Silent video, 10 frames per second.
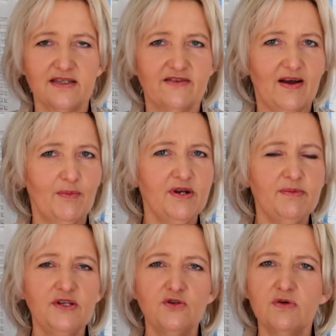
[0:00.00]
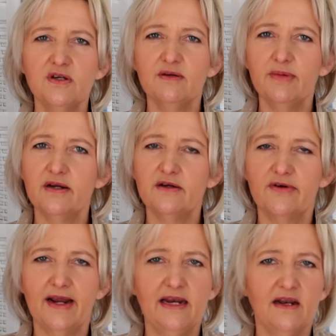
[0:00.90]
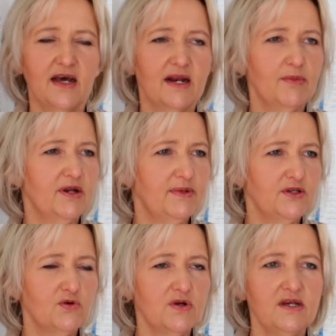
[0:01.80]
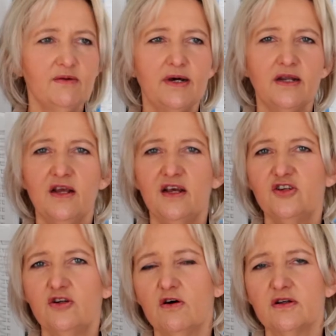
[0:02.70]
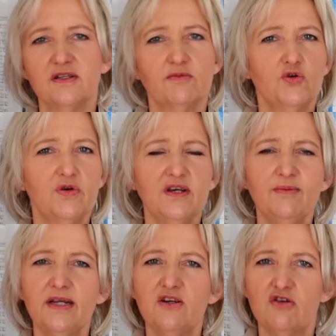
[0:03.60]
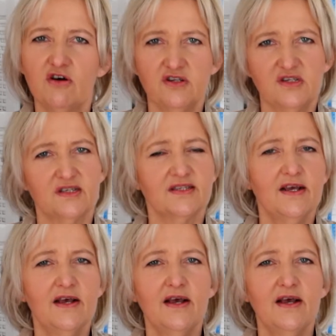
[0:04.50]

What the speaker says: If I'm going to be talking about a grain line, I'm going to be talking about dots, I'm talking about notches.